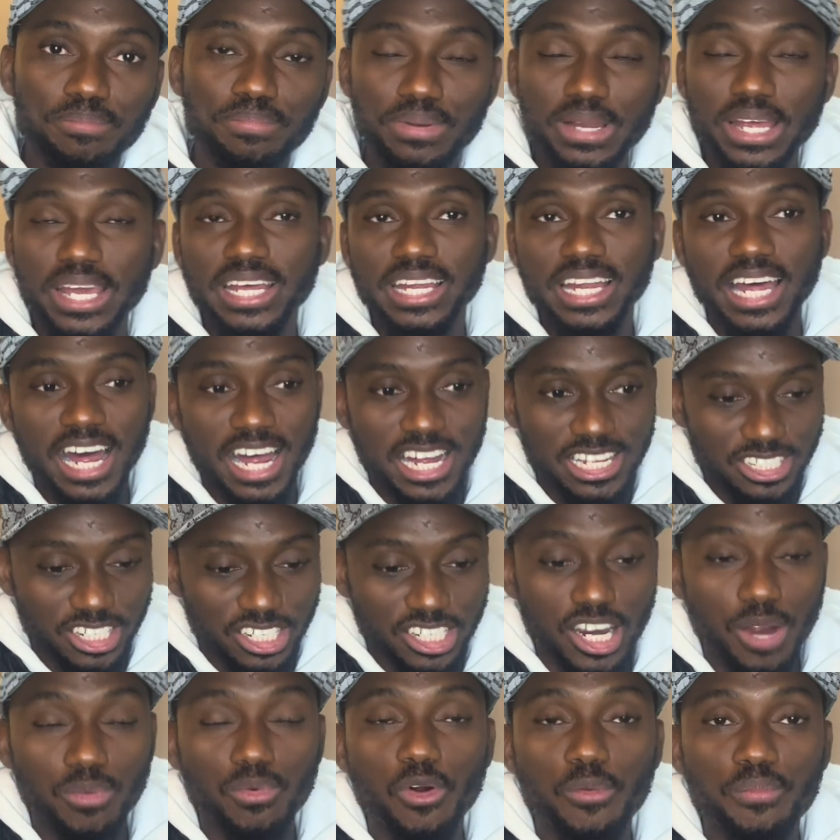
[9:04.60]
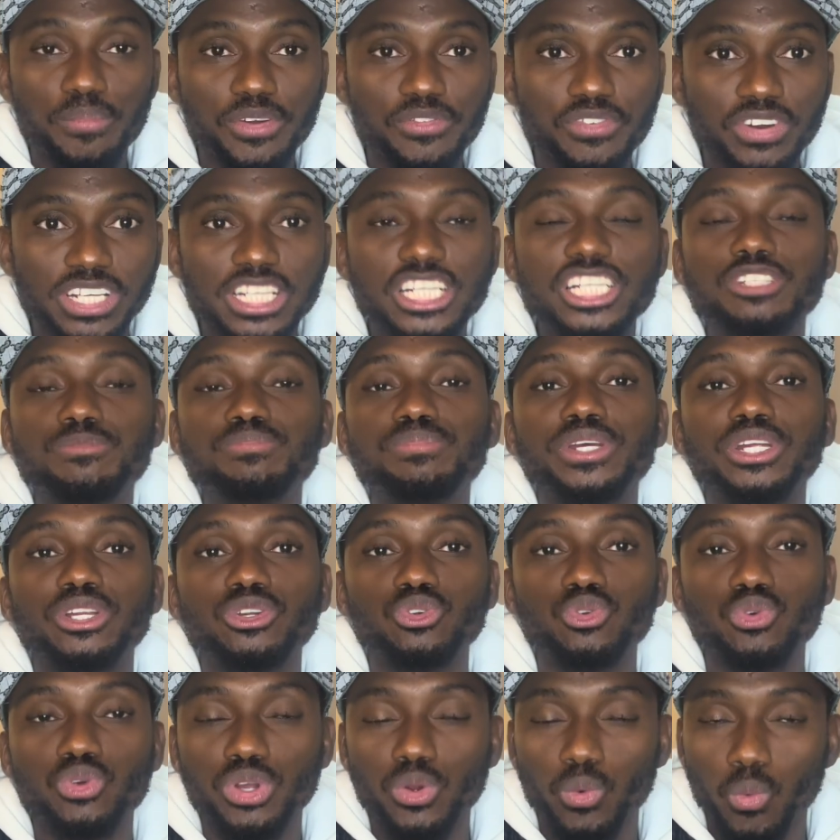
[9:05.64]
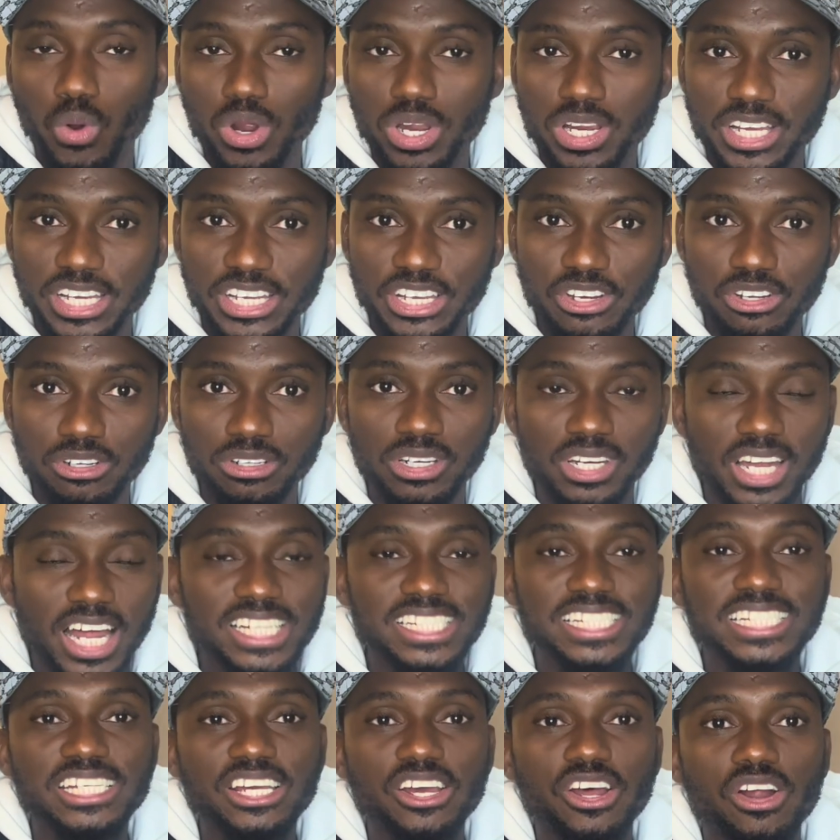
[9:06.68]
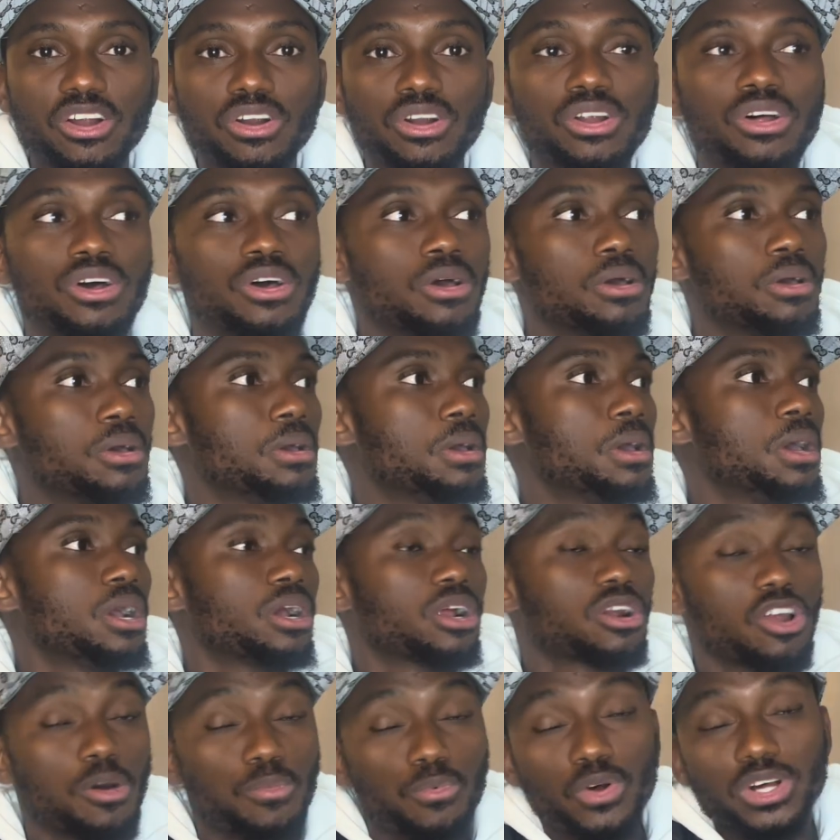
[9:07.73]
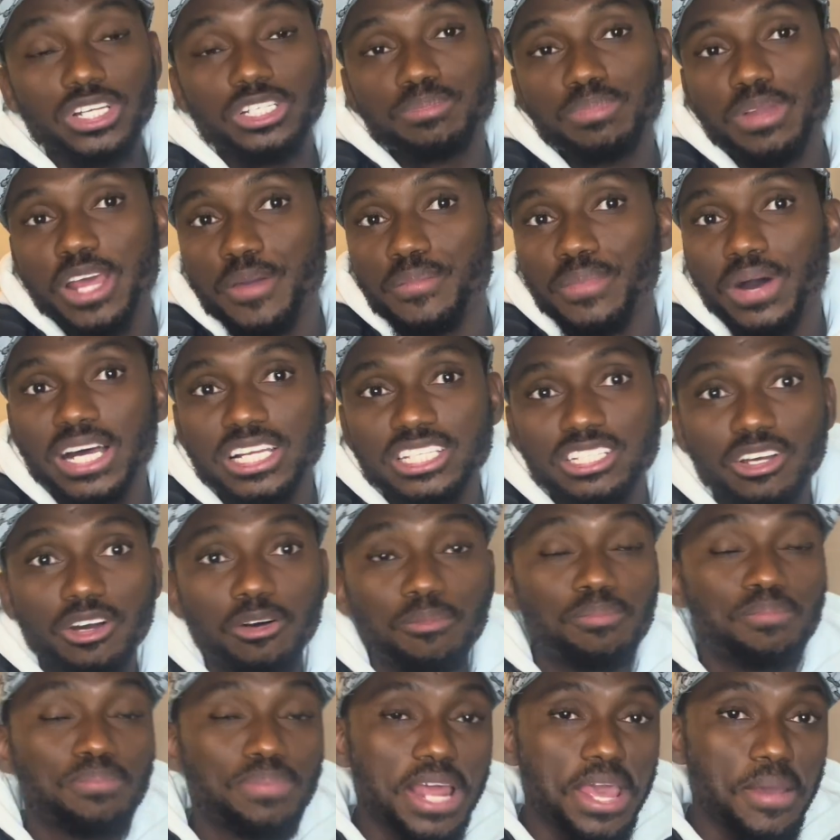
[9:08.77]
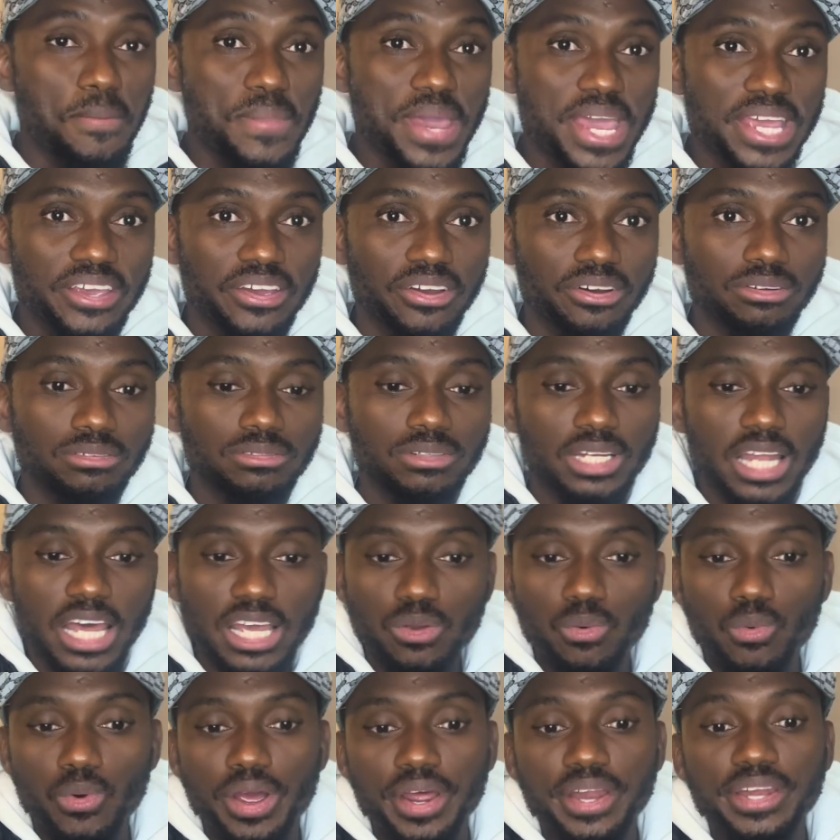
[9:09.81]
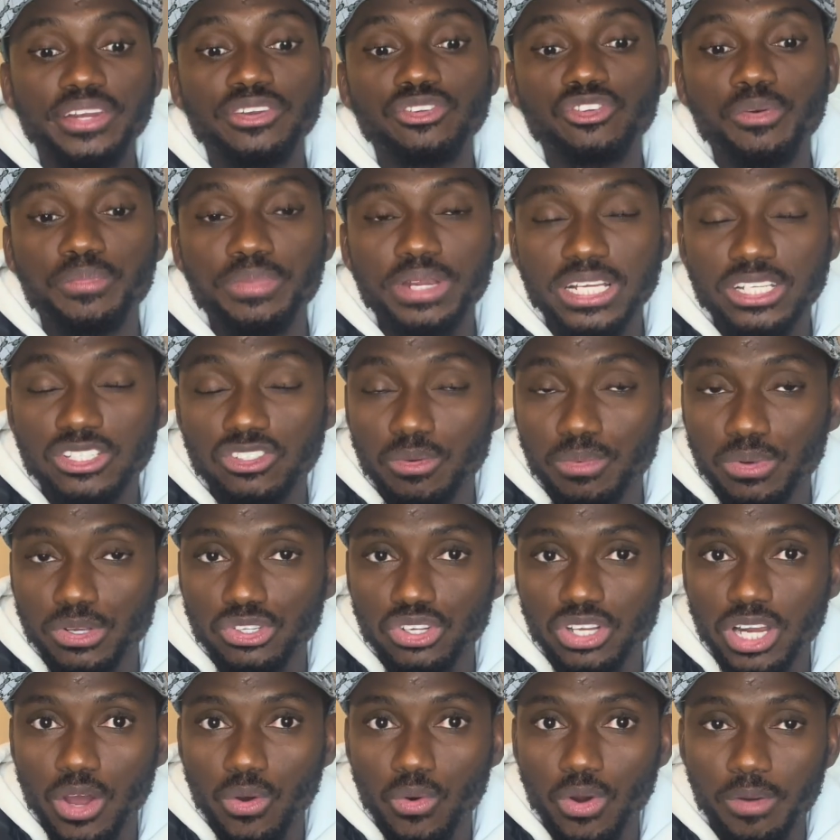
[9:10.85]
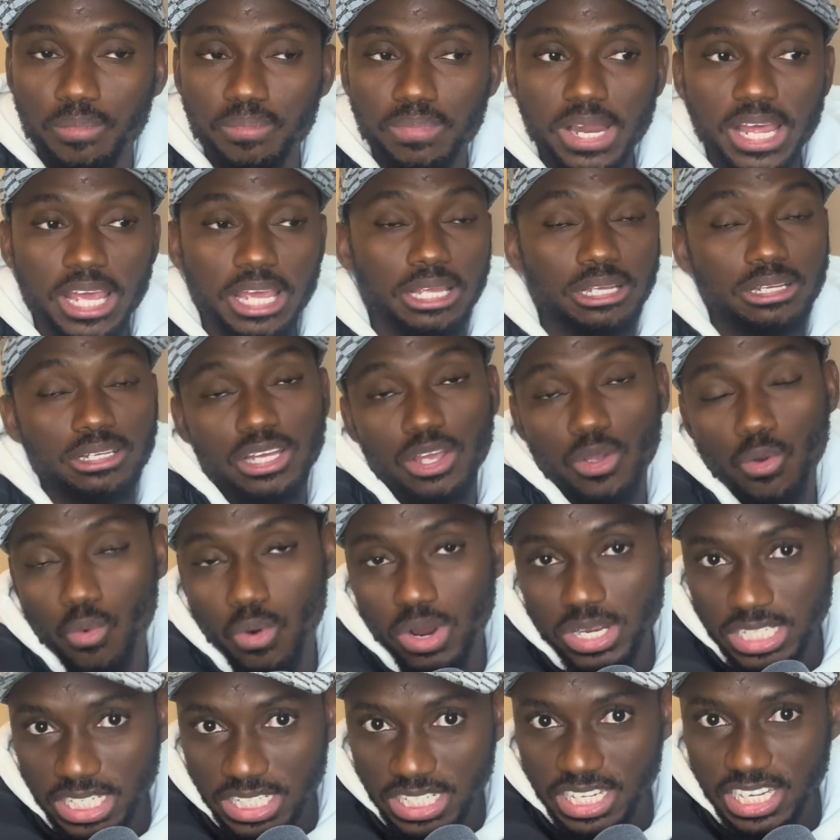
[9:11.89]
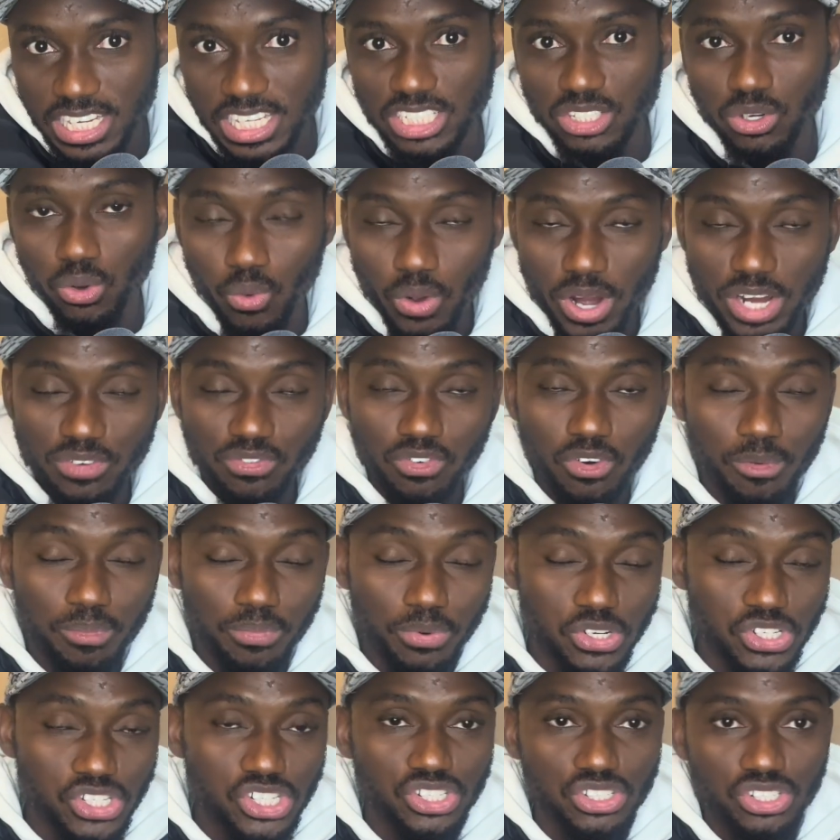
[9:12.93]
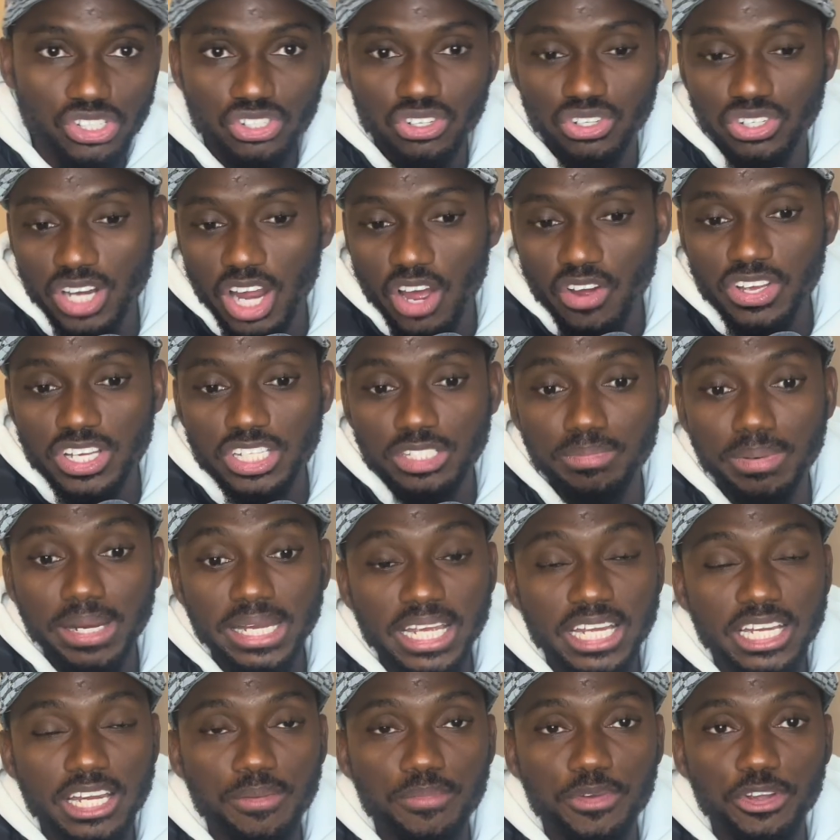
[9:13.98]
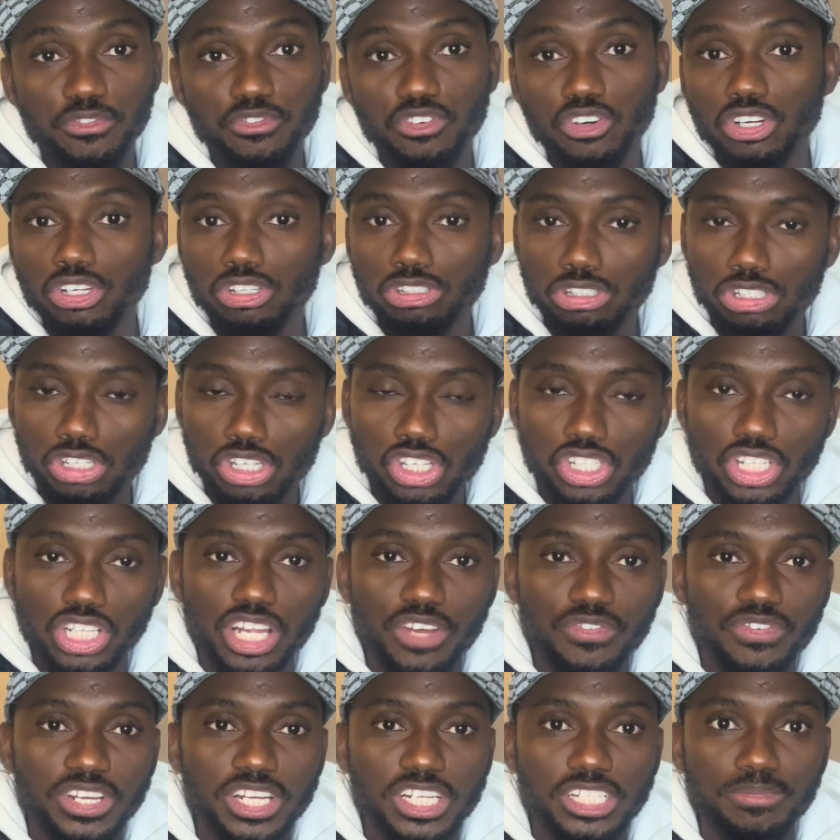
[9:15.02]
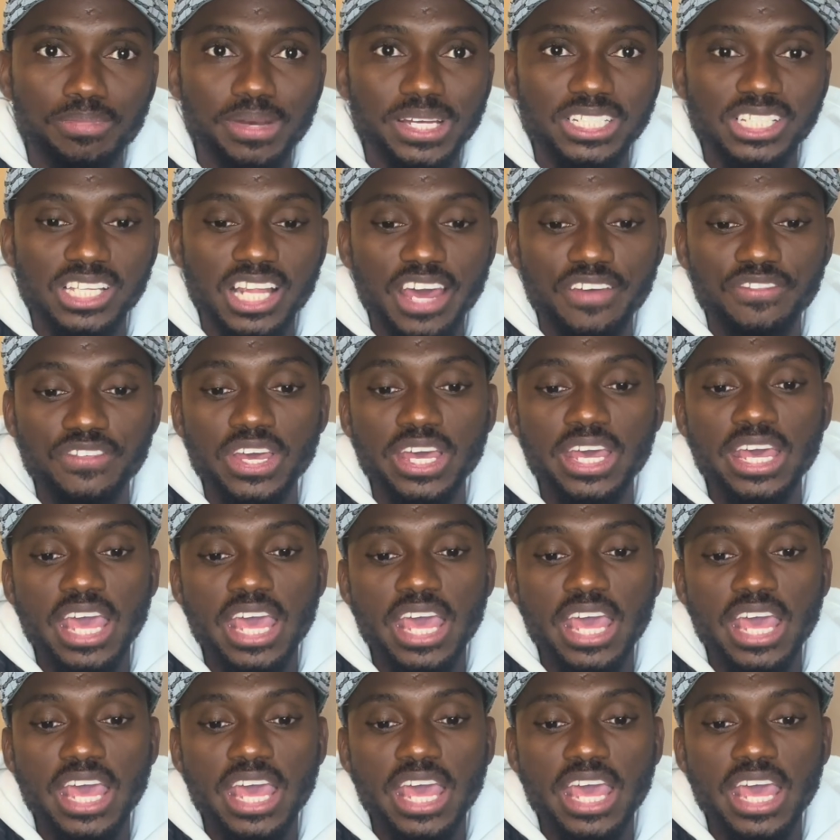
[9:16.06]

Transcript: played as a double pivot, he's been doing really good. Last year, Klopp was playing as a playmaker, like where Dominic Szoboszlai were playing. It wasn't his rightful position. So now he's back in the midfield. He's living his best life.